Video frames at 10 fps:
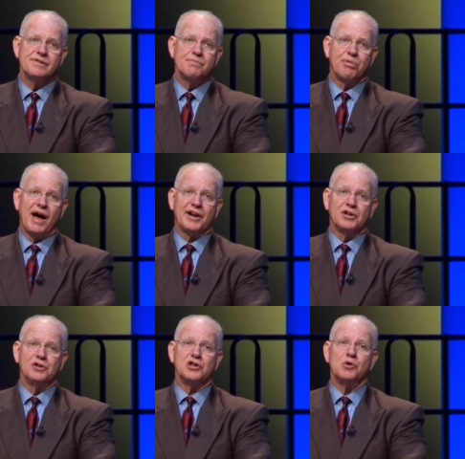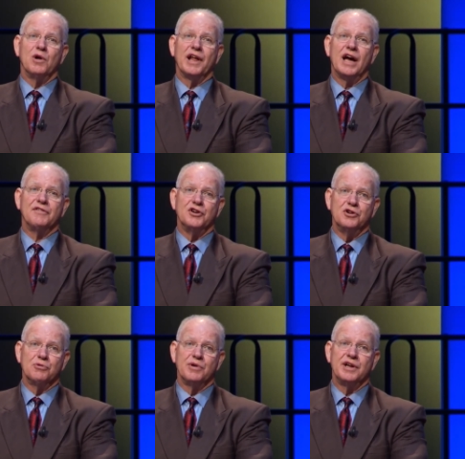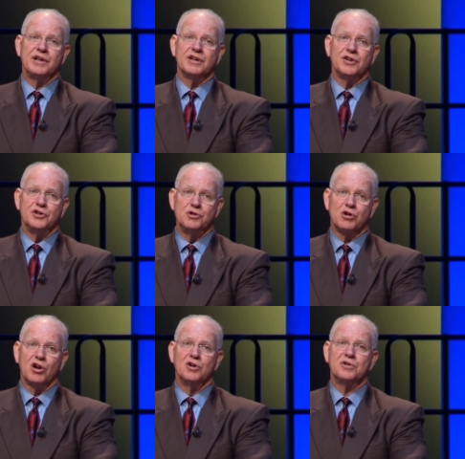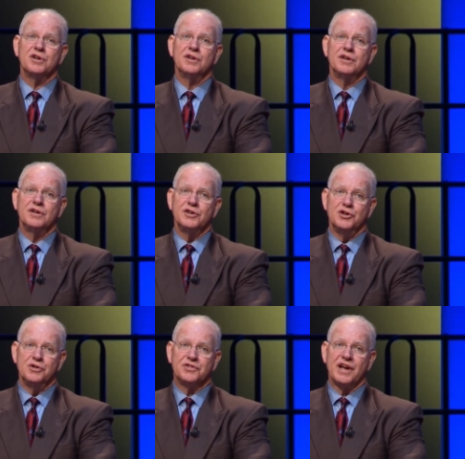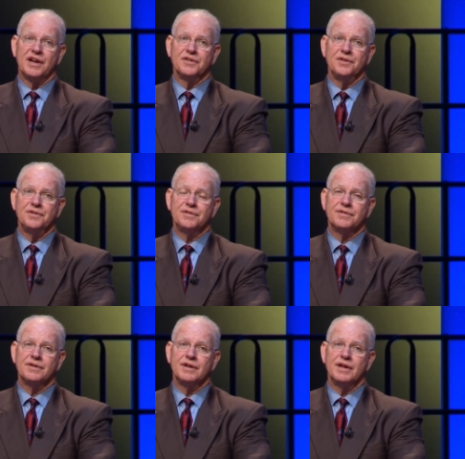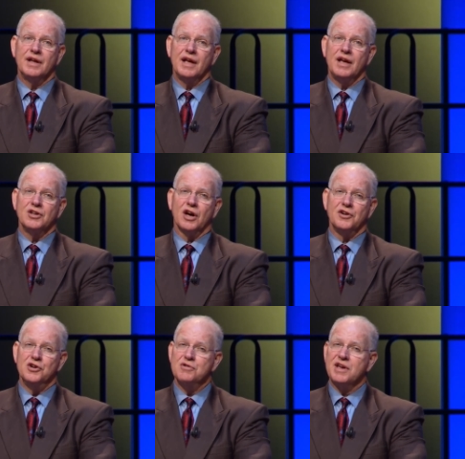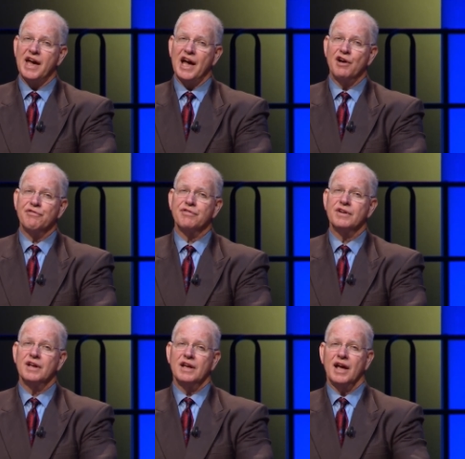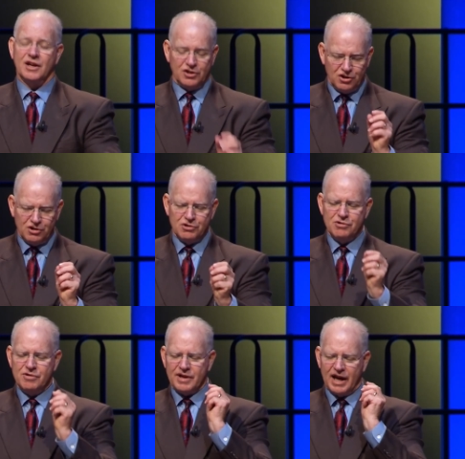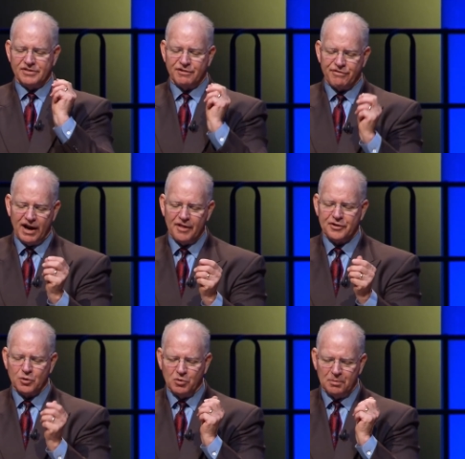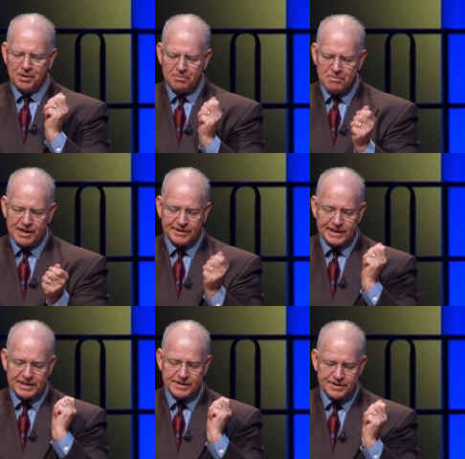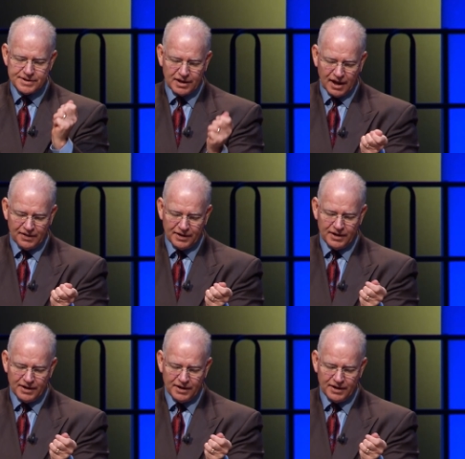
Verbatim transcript: Prodigal, you will have a new ring, a new cloak, new sandals, a new calf, and you and the Father will be merry together.